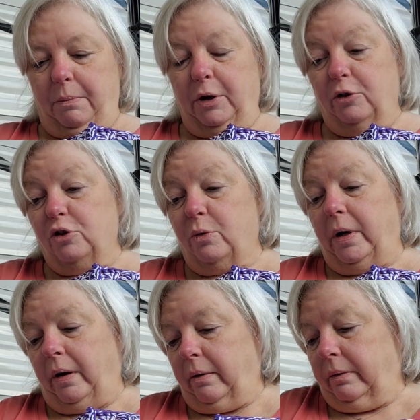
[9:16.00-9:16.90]
bigger
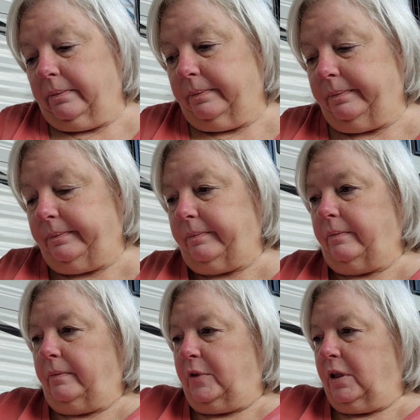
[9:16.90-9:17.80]
square,
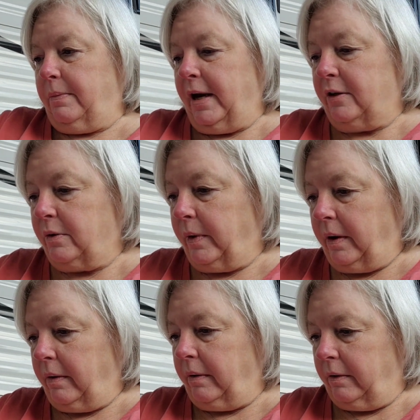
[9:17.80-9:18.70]
to the back
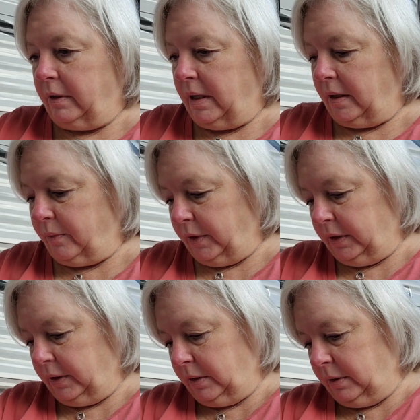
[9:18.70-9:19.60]
square, or they're not
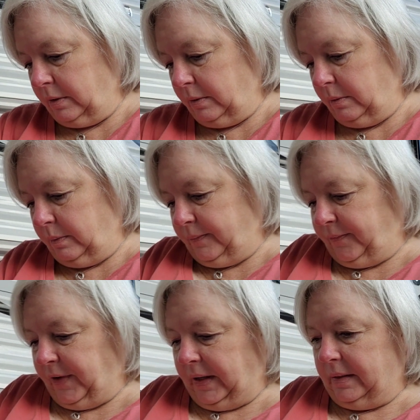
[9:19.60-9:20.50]
going to
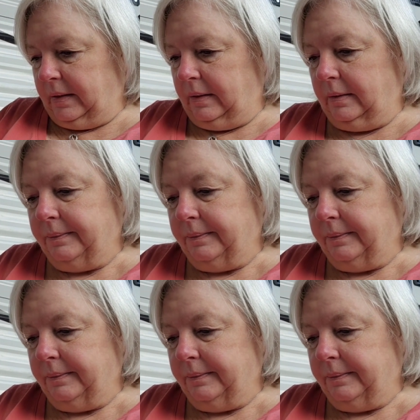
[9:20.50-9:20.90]
fit.